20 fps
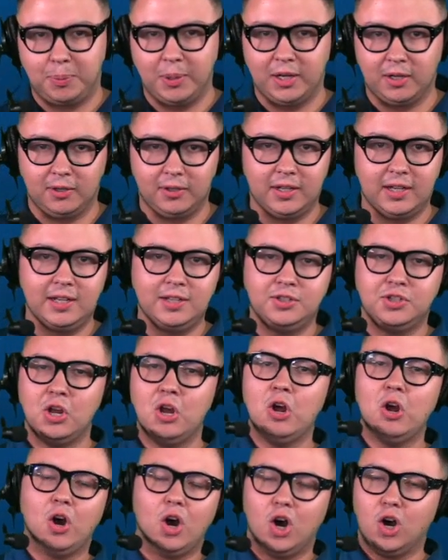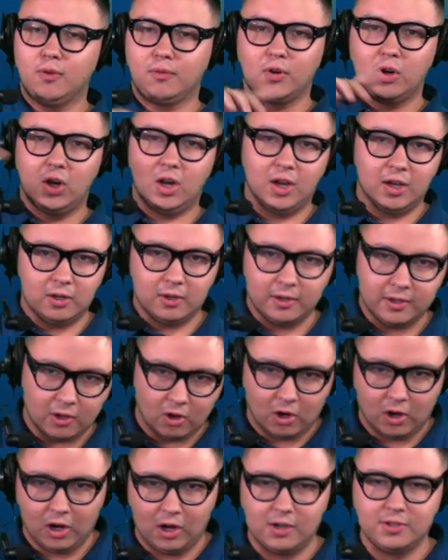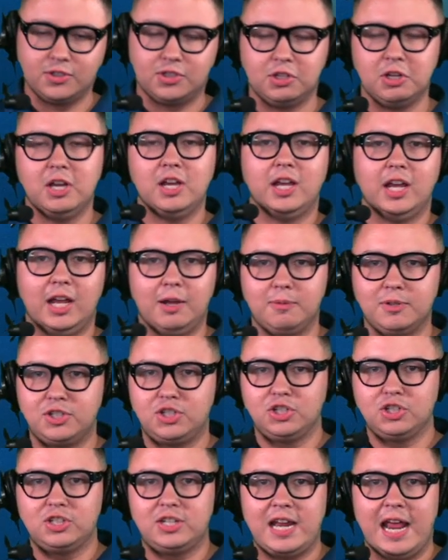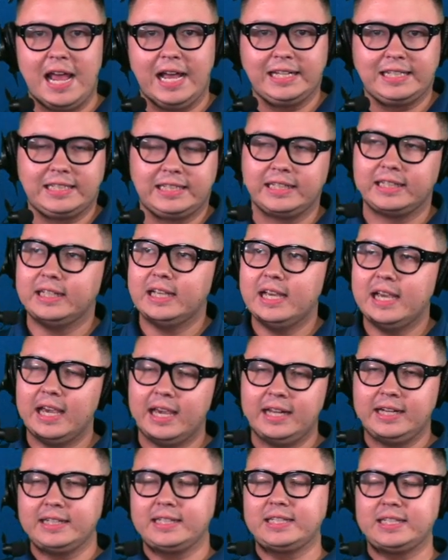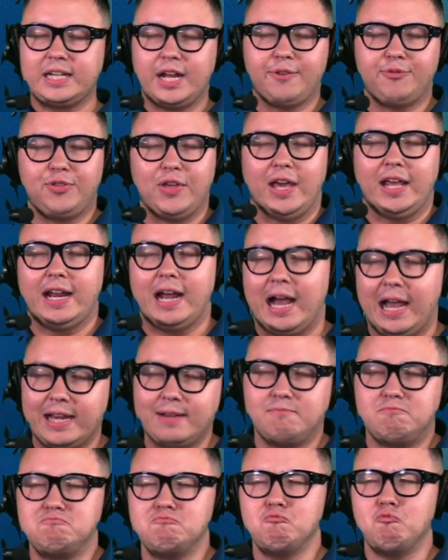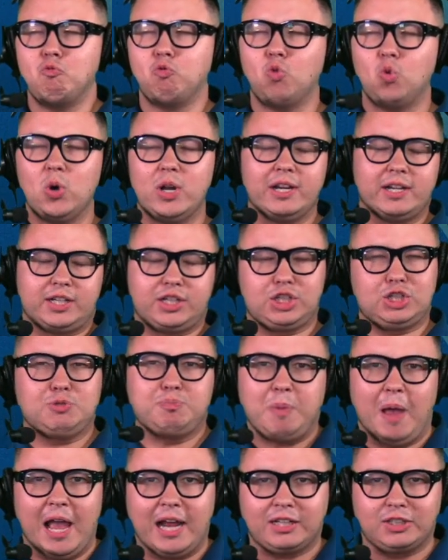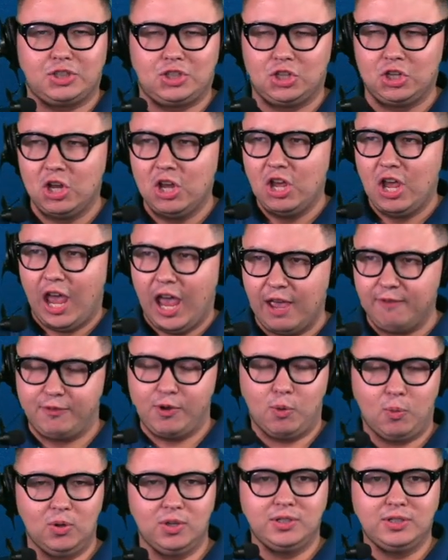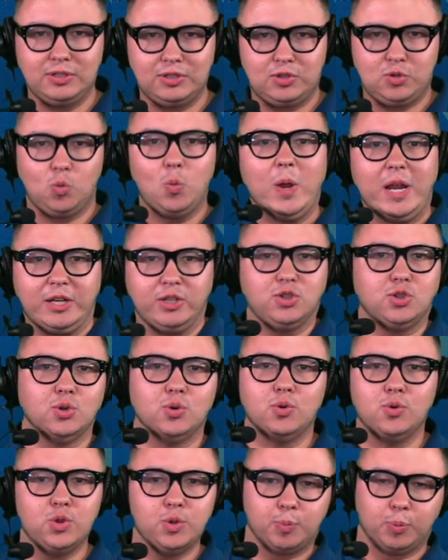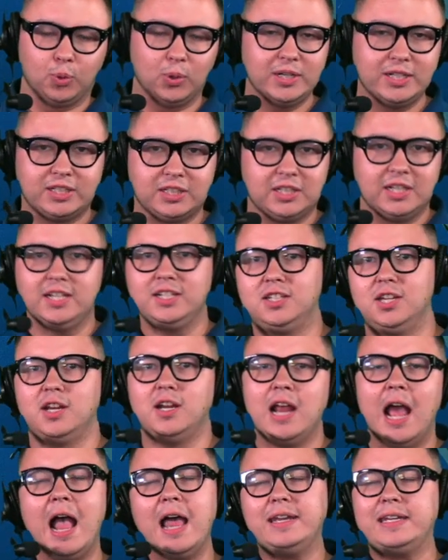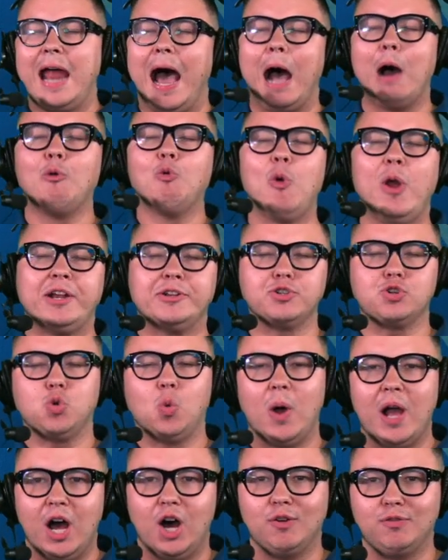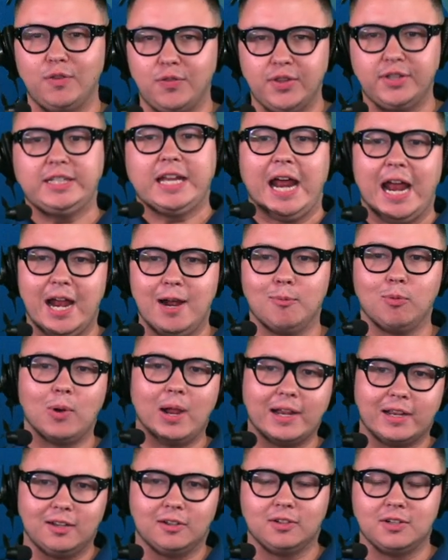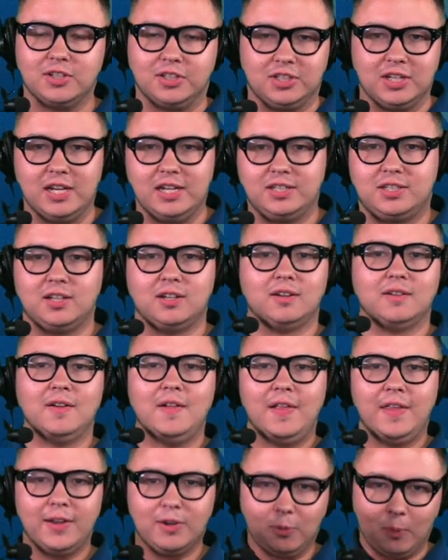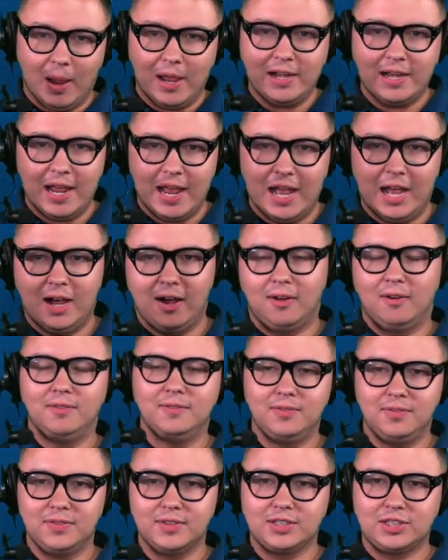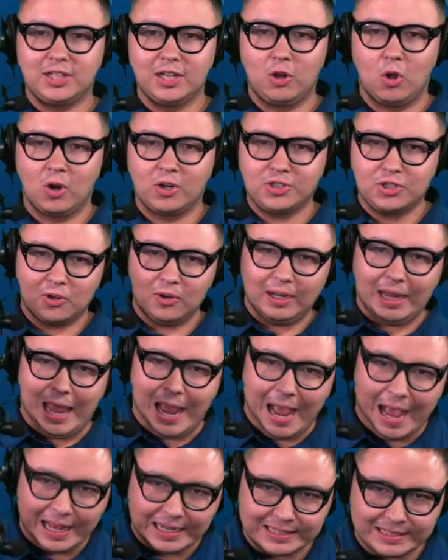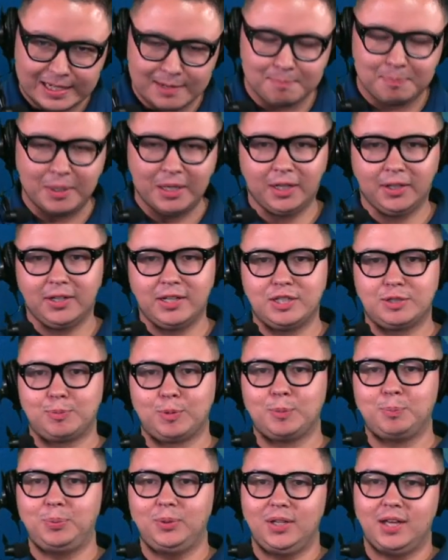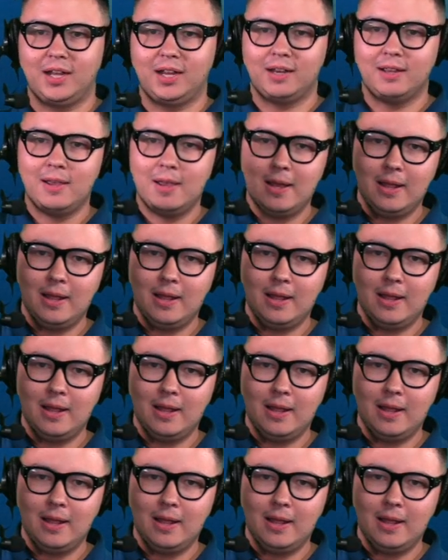penalties over 100 yards. It was just nasty. And it's stuff that I would expect if it was week two of the preseason, not week 12 of the damn regular season. Right now, Seahawks are last in penalties per play,